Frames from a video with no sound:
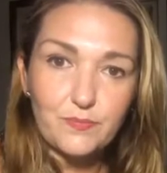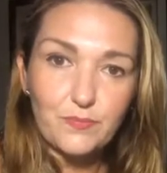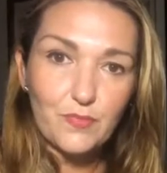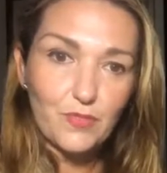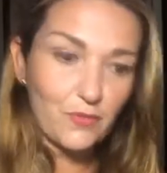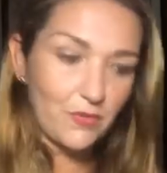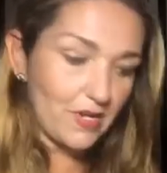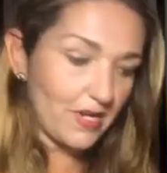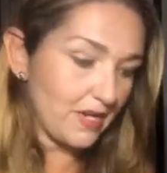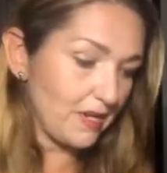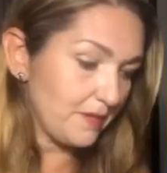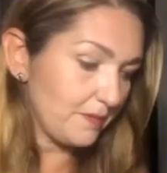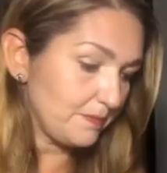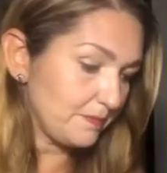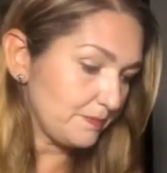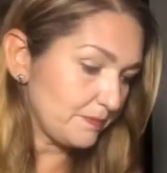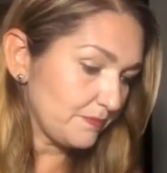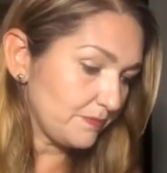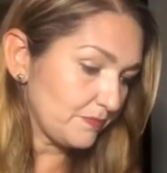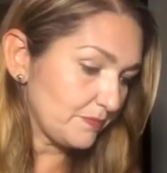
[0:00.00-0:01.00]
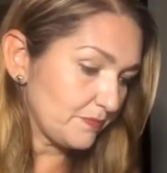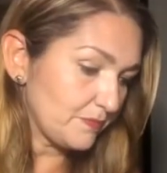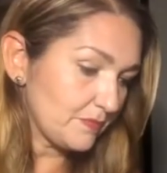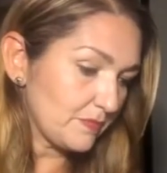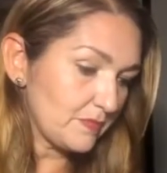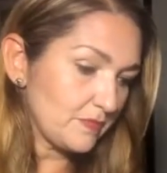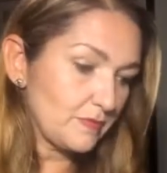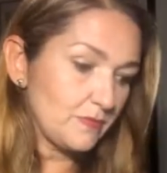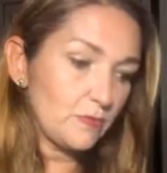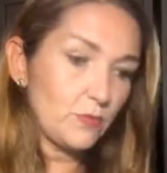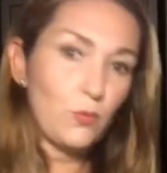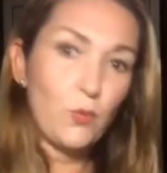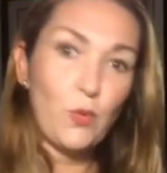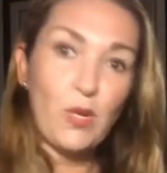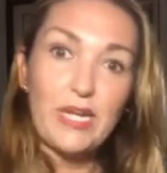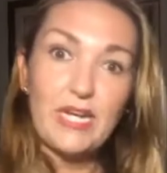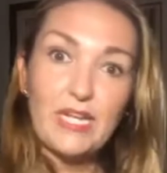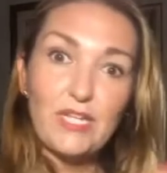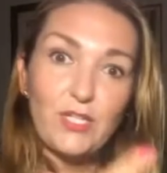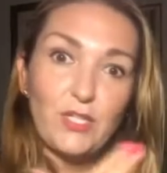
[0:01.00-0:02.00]
okay?
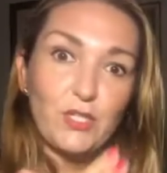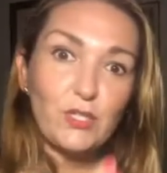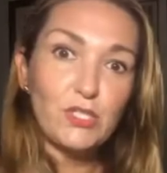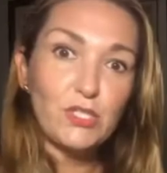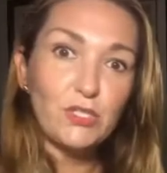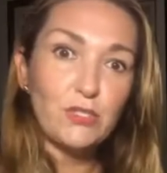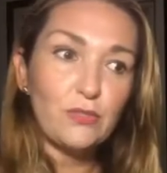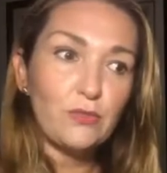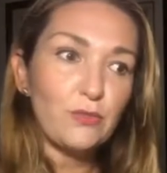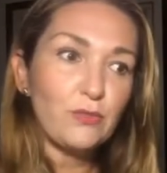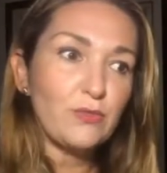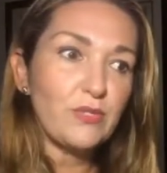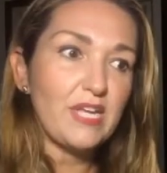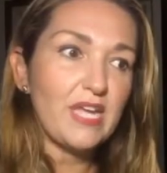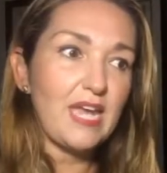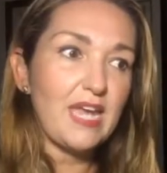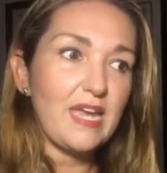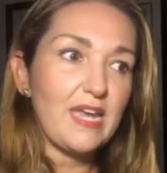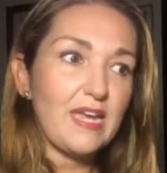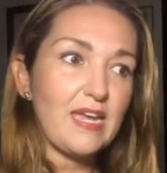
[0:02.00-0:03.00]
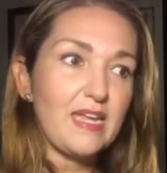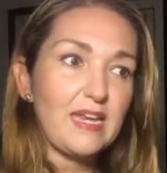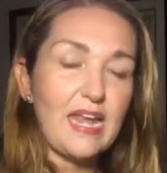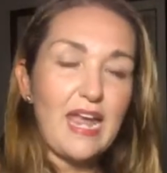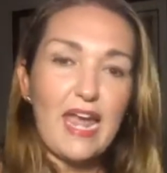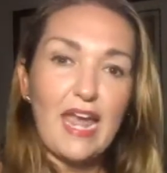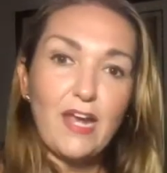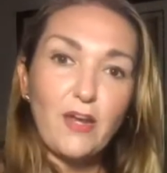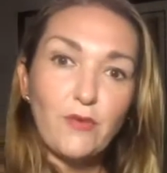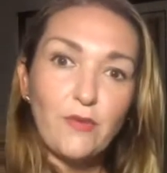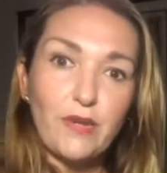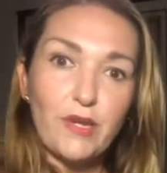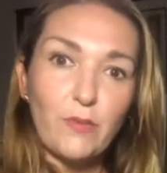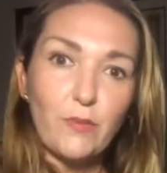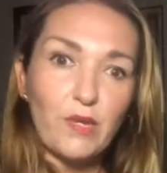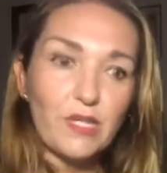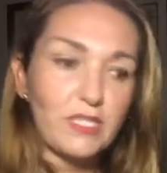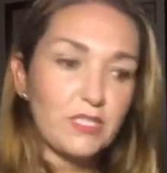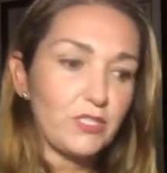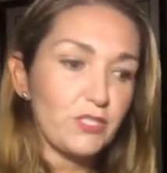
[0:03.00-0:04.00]
Wanting you to get angry,
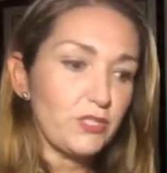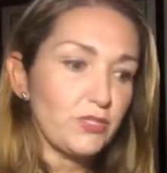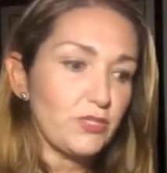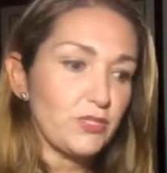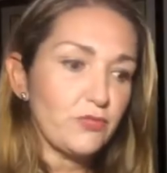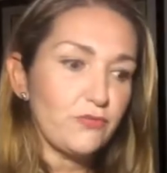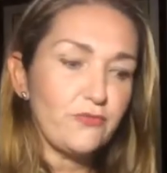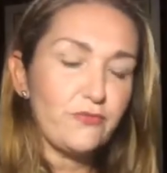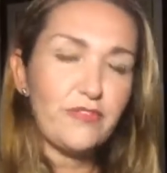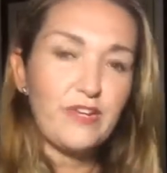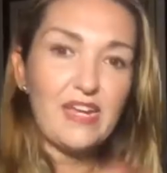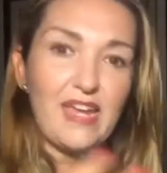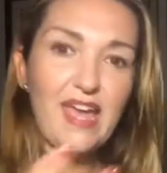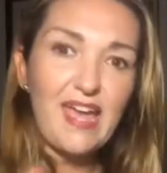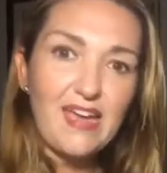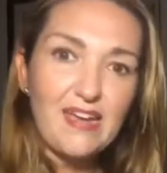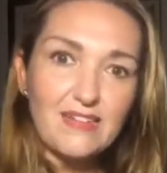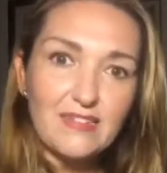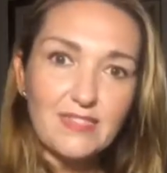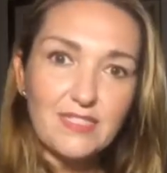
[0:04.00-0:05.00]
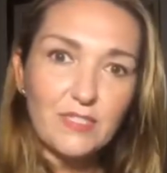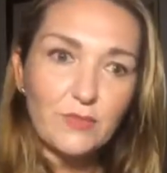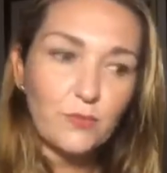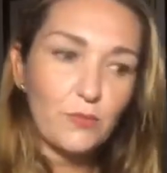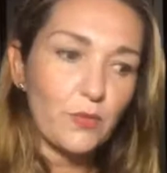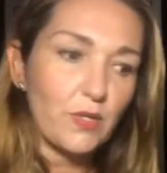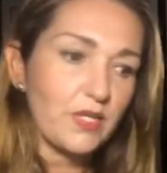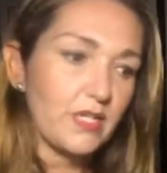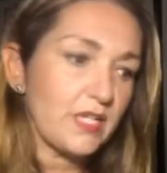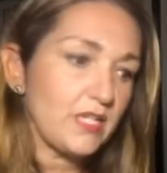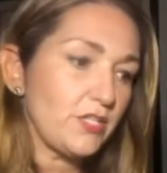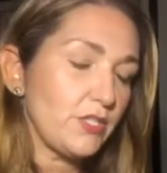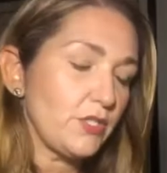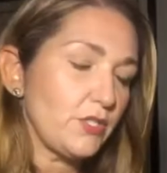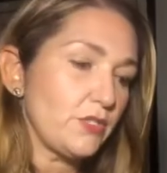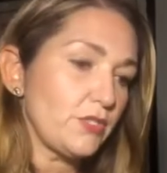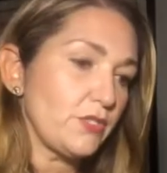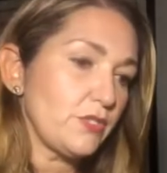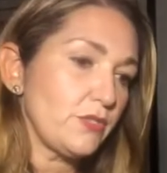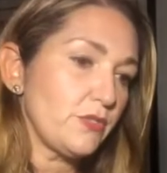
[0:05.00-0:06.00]
wanting you to react, wanting you
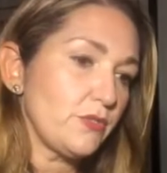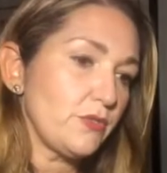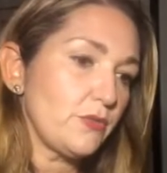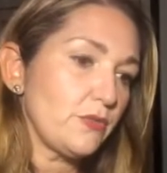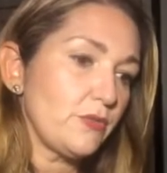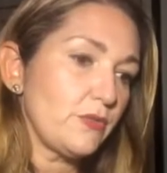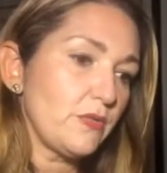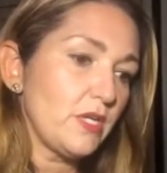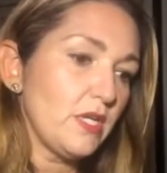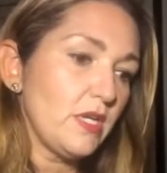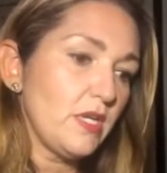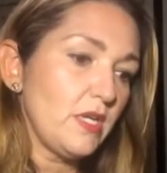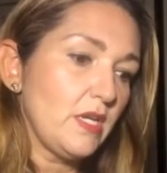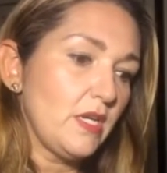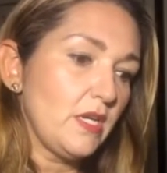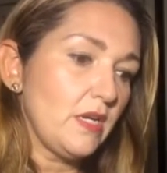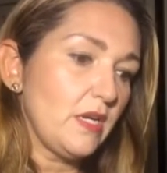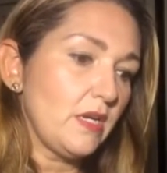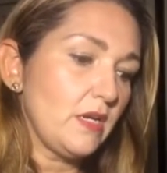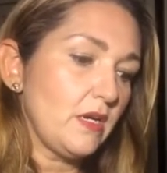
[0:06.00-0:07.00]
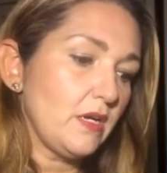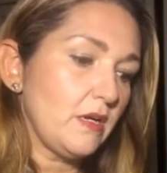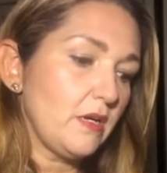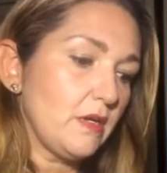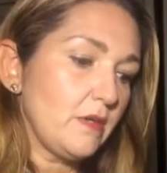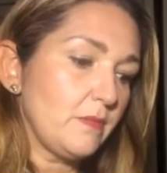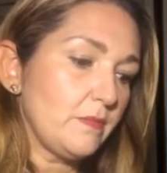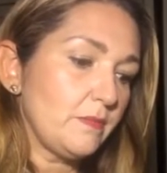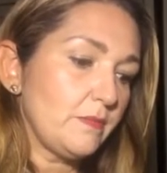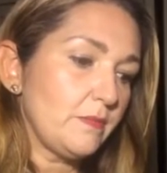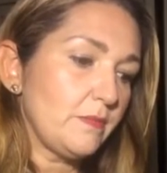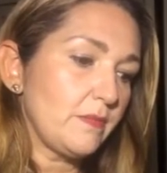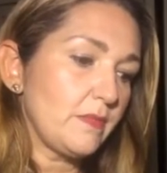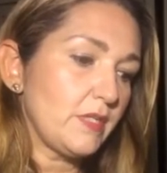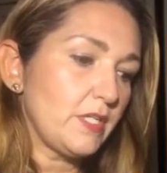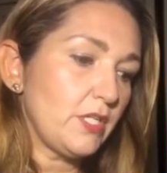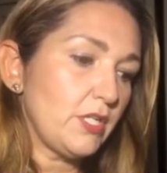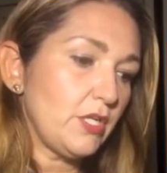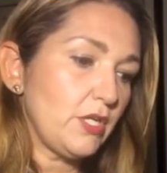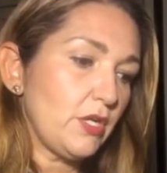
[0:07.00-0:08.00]
to
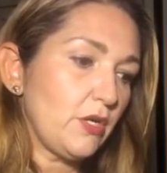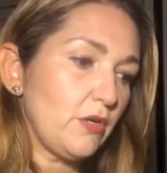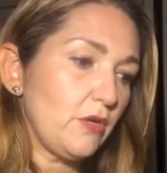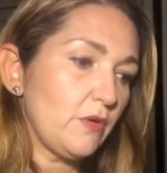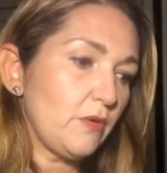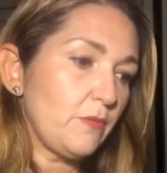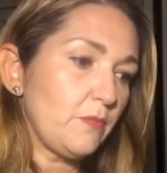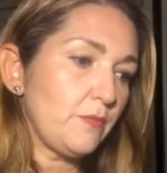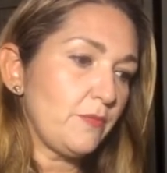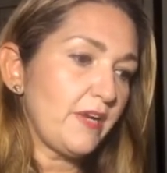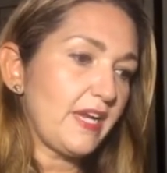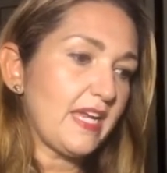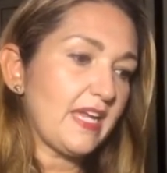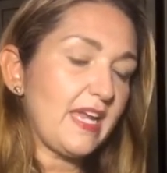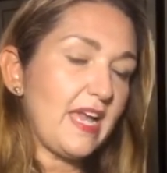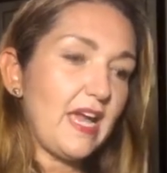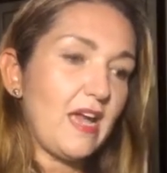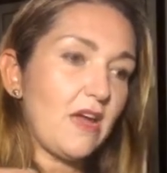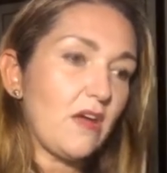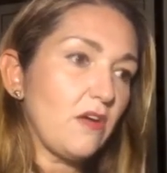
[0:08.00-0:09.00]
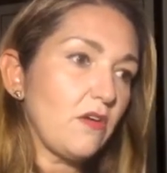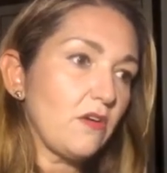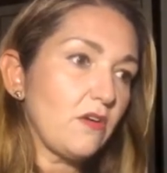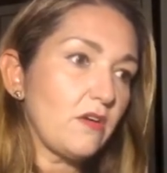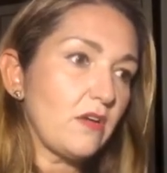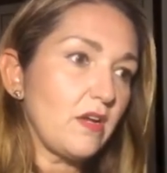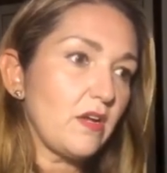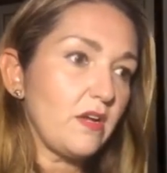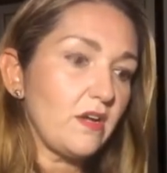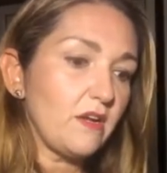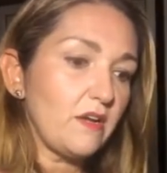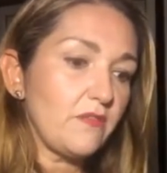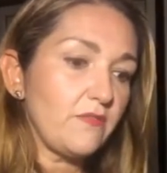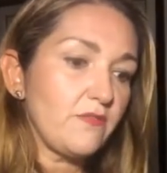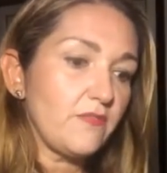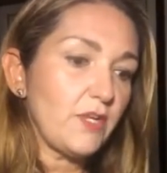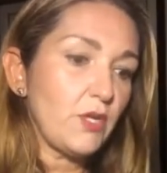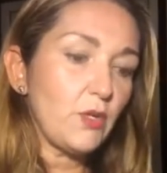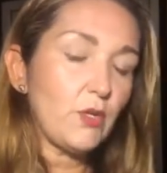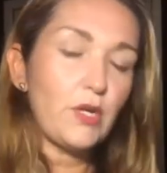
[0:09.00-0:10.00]
you know, break out of
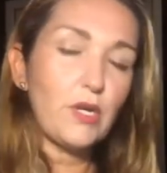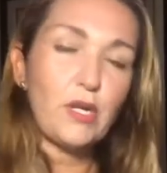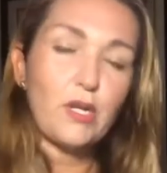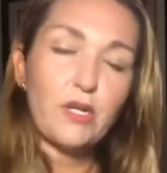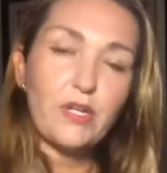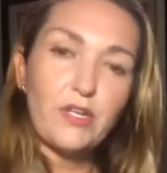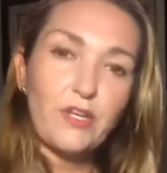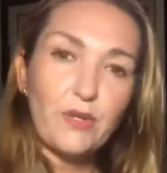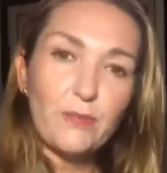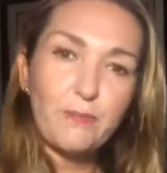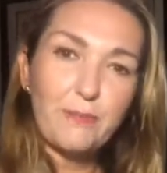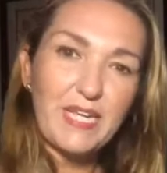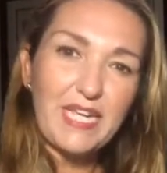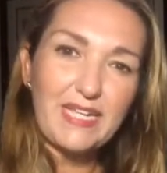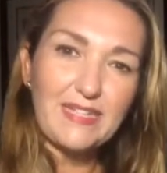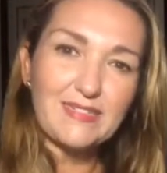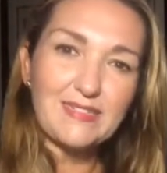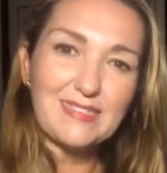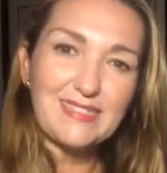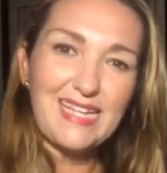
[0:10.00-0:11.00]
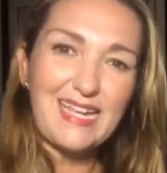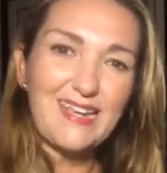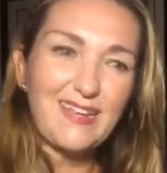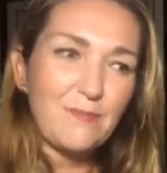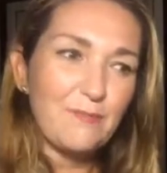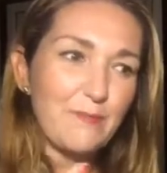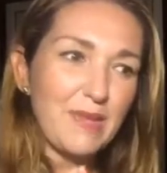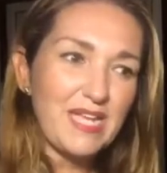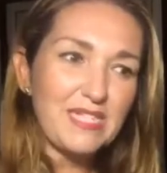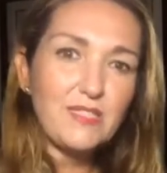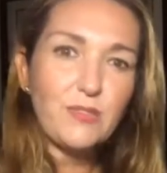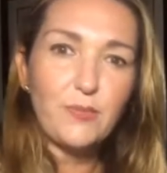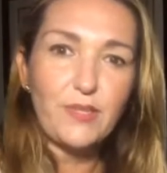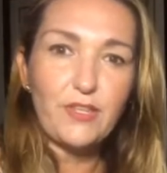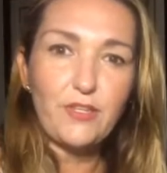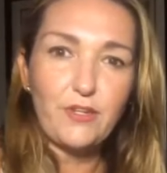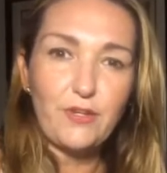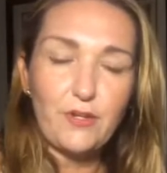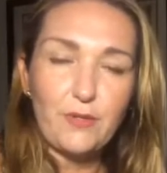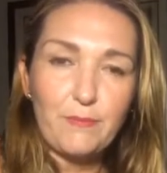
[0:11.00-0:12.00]
your peace, like mess with
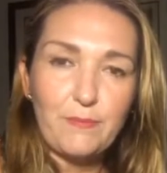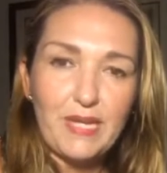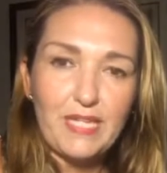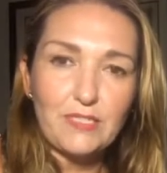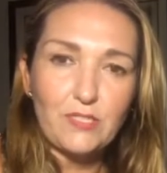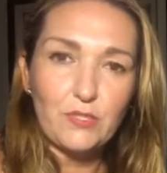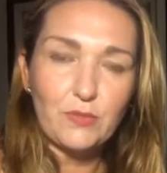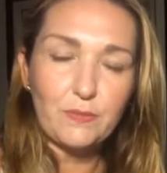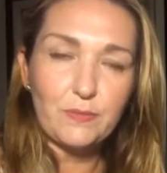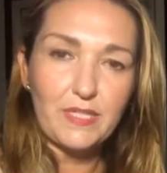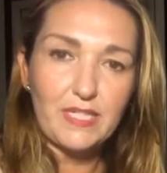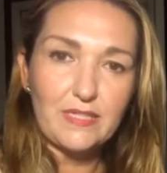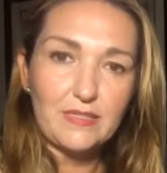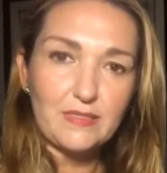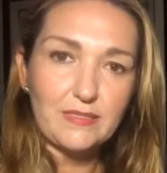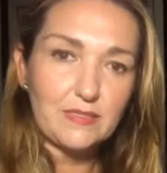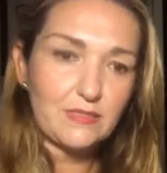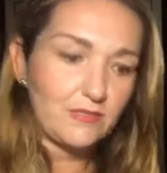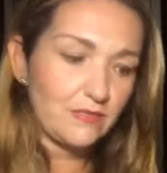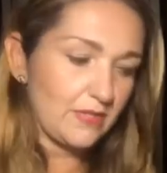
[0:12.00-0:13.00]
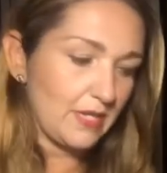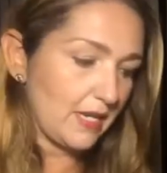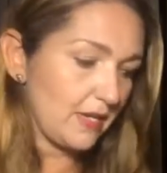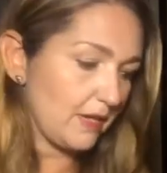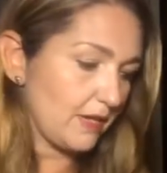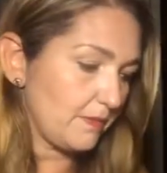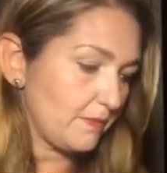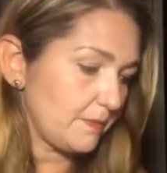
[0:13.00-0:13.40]
your mental peace, okay?